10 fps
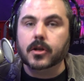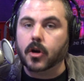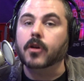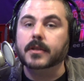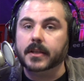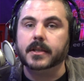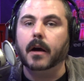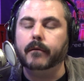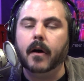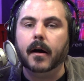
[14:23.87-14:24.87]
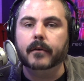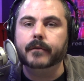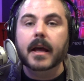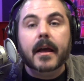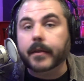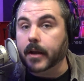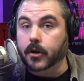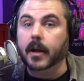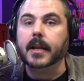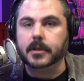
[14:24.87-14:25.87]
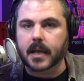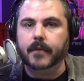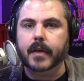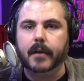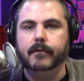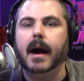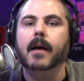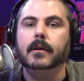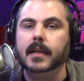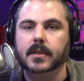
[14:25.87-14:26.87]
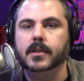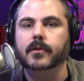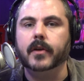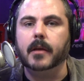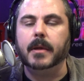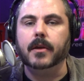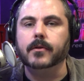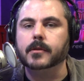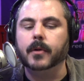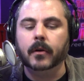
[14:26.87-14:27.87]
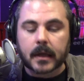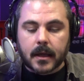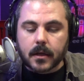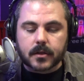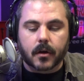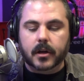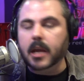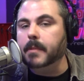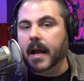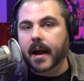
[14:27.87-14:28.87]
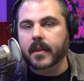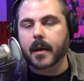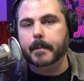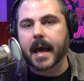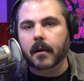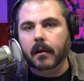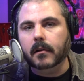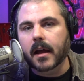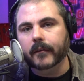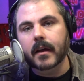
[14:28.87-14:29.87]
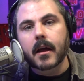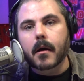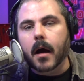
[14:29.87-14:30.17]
turns itself off, then you're going to save that file and it's still going to be usable. So keep an eye on that battery life.